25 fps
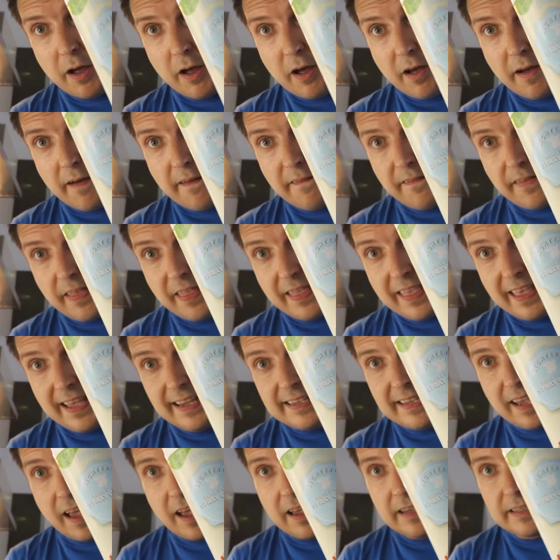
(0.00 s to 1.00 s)
of
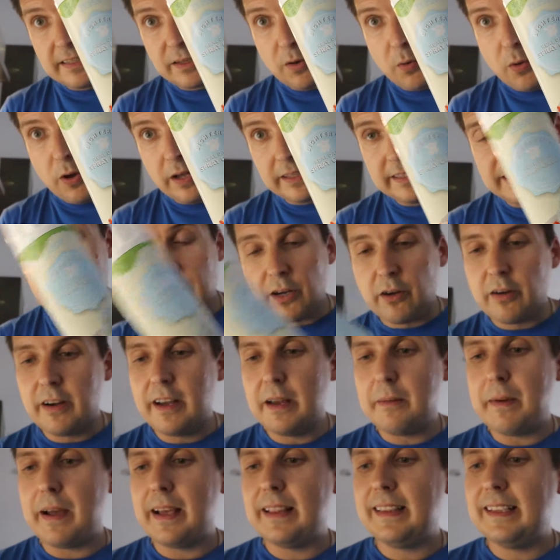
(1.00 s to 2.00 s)
these squirty
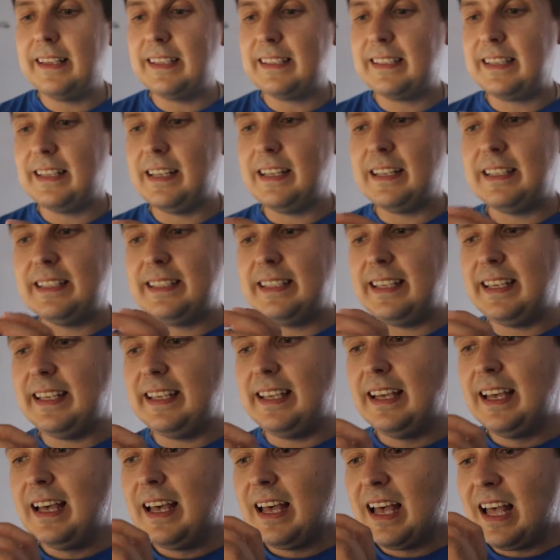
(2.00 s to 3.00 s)
cream, and this is
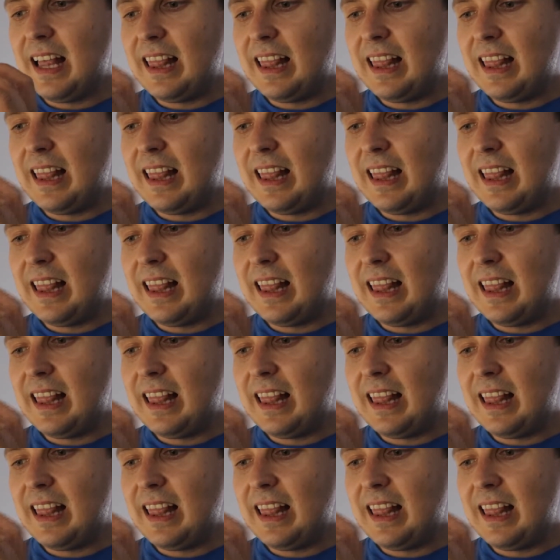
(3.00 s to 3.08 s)
the